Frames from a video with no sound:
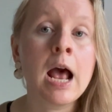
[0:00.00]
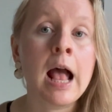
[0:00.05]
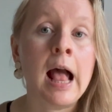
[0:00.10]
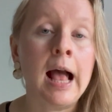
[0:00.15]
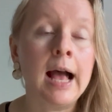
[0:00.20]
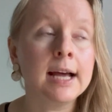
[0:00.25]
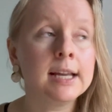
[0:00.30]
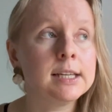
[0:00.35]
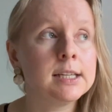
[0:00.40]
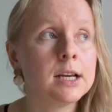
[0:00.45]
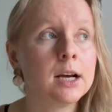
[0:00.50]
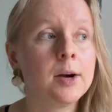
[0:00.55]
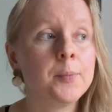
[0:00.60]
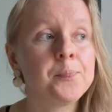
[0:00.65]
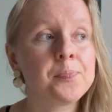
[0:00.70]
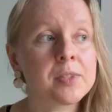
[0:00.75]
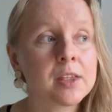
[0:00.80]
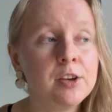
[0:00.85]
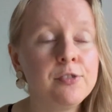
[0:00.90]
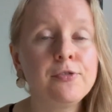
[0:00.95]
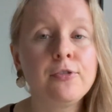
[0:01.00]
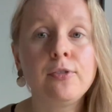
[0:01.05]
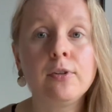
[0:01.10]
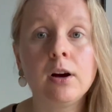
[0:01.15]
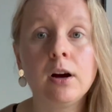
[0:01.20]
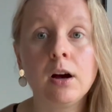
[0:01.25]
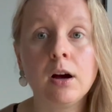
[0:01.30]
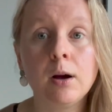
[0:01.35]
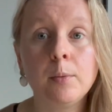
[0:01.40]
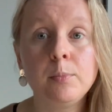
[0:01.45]
And if
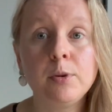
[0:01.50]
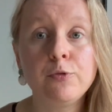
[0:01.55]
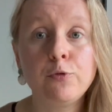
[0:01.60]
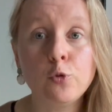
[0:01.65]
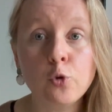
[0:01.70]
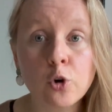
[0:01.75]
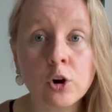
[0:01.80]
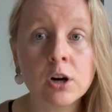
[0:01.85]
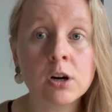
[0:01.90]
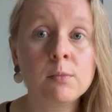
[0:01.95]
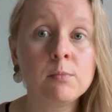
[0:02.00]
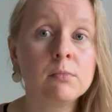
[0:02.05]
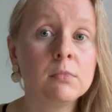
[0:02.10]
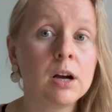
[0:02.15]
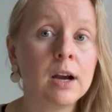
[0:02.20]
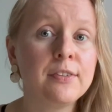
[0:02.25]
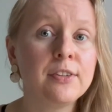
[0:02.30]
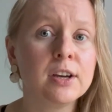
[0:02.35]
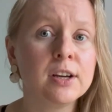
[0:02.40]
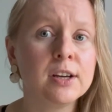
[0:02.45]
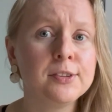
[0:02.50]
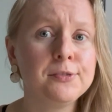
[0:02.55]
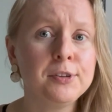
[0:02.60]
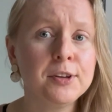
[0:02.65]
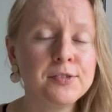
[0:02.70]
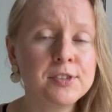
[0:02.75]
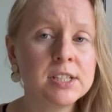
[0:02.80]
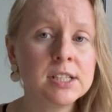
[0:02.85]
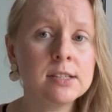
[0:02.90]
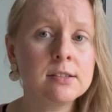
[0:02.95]
before, I think in
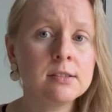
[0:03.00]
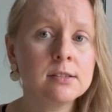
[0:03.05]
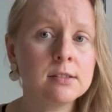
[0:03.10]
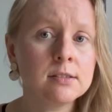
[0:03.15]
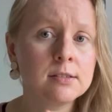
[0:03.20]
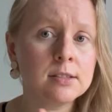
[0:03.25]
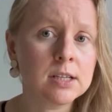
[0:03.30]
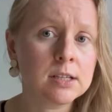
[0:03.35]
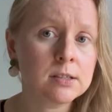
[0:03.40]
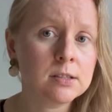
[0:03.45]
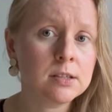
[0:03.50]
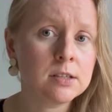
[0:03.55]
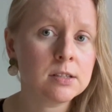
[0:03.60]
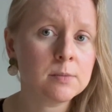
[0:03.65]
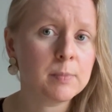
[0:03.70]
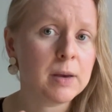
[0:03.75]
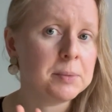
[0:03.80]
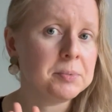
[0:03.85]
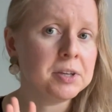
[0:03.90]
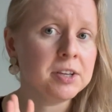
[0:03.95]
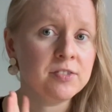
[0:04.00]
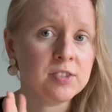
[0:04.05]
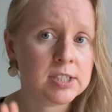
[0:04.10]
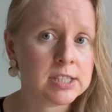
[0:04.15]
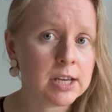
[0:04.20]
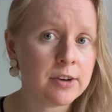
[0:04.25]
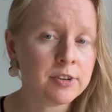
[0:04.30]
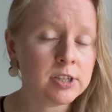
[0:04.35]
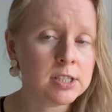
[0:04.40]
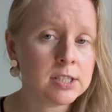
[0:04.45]
50s, 60s, maybe even
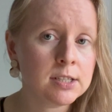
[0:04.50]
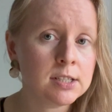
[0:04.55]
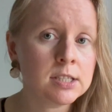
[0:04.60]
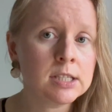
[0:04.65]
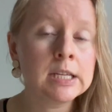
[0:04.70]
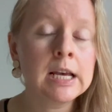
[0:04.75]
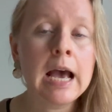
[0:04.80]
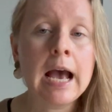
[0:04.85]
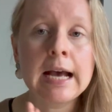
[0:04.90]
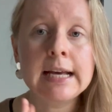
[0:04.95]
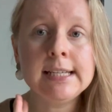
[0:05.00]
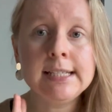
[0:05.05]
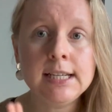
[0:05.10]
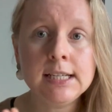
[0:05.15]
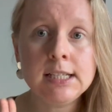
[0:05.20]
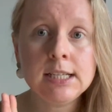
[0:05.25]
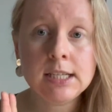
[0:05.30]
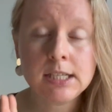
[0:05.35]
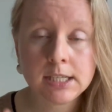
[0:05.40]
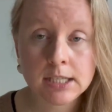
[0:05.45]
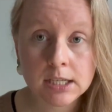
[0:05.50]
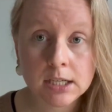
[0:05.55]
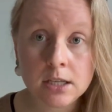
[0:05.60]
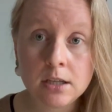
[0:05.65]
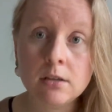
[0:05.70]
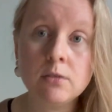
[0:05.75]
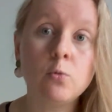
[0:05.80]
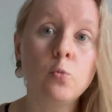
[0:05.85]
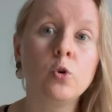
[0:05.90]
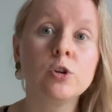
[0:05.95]
70s,
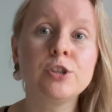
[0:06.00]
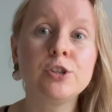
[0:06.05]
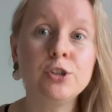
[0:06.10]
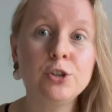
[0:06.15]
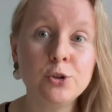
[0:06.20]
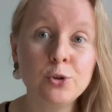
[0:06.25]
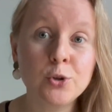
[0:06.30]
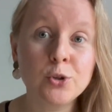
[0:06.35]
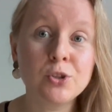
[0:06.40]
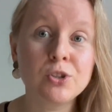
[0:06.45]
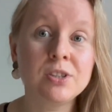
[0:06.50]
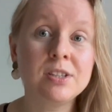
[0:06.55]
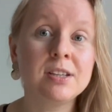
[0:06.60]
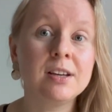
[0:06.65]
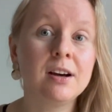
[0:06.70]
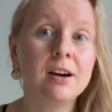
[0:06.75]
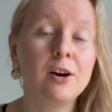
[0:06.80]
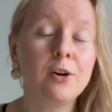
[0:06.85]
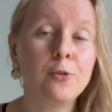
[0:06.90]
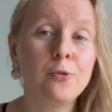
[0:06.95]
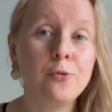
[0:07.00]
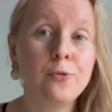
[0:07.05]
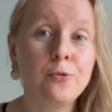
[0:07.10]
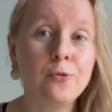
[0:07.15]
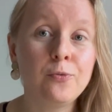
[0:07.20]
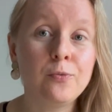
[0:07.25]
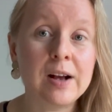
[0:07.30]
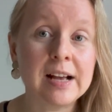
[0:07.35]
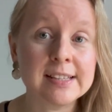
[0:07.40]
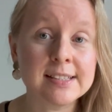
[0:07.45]
DDT was used
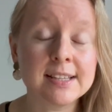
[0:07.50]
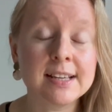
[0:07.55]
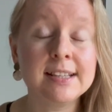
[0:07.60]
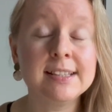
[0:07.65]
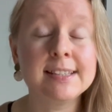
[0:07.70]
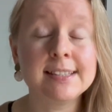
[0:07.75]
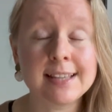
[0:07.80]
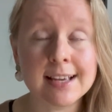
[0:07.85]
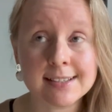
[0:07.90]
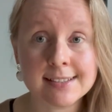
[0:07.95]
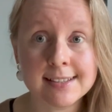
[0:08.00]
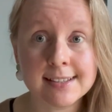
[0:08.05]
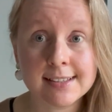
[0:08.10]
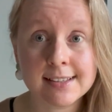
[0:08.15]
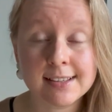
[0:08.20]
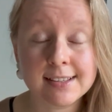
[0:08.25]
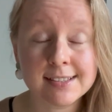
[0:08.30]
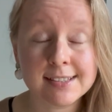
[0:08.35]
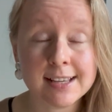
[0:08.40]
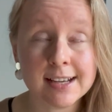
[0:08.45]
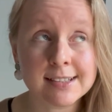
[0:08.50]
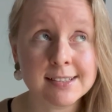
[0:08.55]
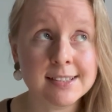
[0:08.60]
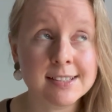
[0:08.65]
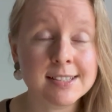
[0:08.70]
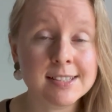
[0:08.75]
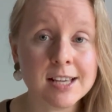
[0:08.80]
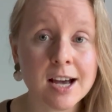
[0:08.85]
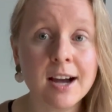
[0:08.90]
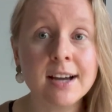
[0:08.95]
as
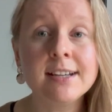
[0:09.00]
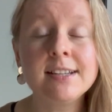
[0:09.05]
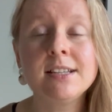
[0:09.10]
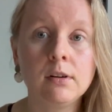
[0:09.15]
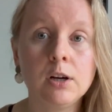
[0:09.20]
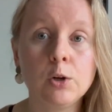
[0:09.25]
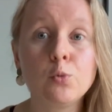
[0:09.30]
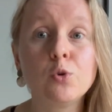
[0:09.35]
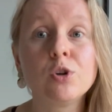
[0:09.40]
insecticide. It